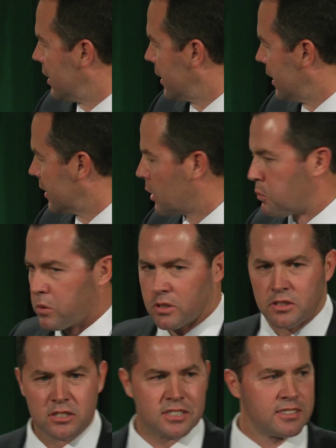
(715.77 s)
And then you end up
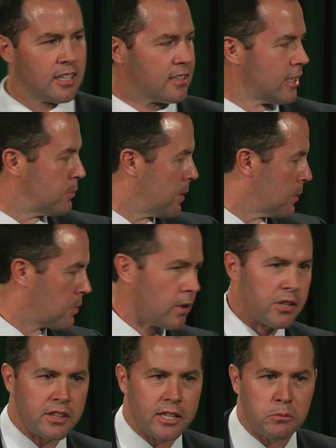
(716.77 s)
with studly
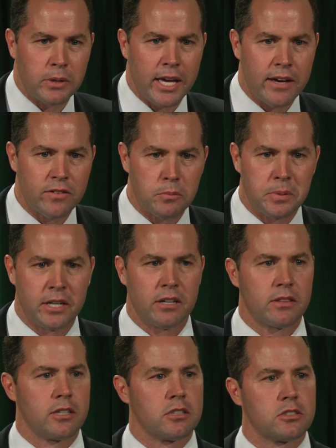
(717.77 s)
people that we have up
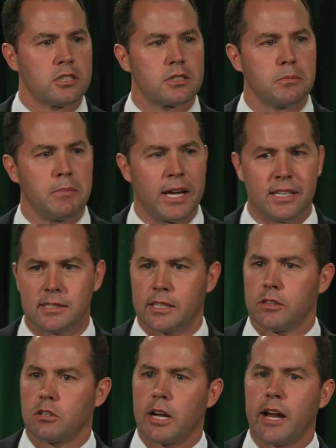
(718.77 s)
here that are just
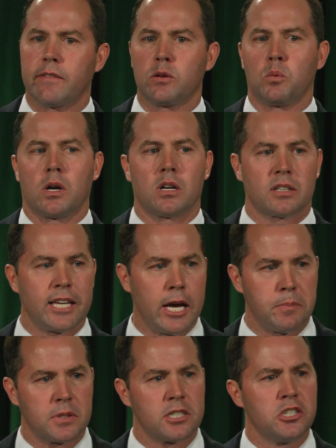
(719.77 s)
amazing, and they're everywhere on
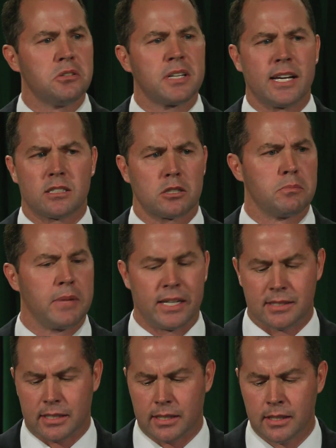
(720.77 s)
campus, and you guys are
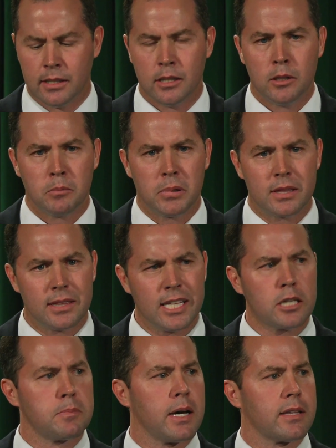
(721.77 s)
amazing. But
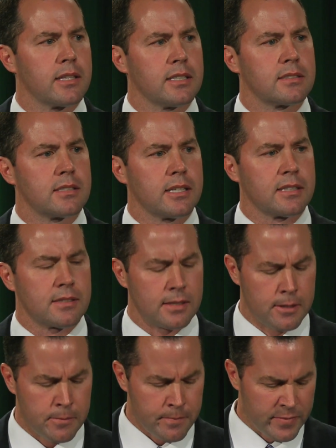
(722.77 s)
think about these things.